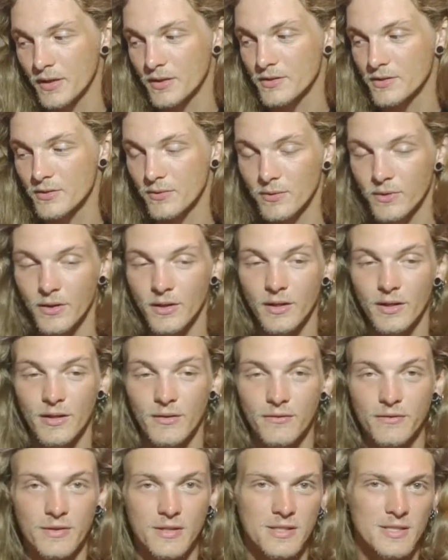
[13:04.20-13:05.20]
depends on
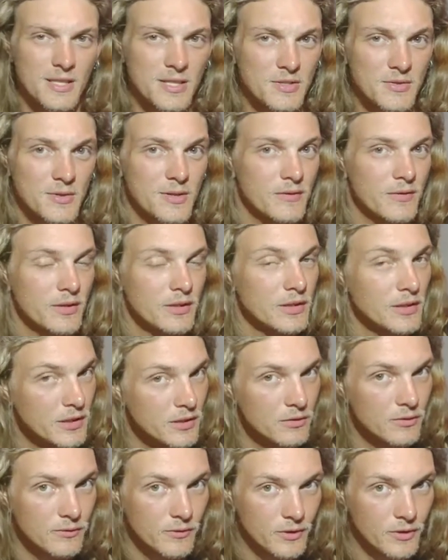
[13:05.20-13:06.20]
if these things are even
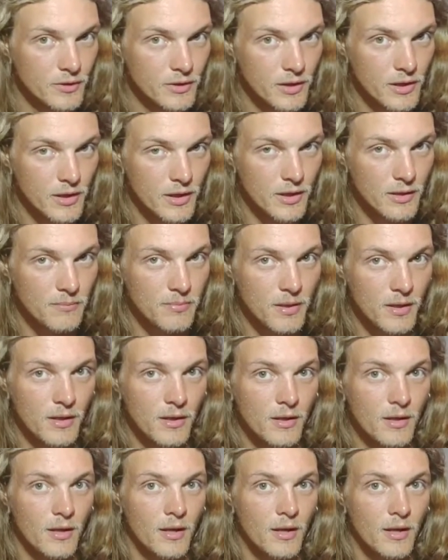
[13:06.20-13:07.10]
legal for you to keep.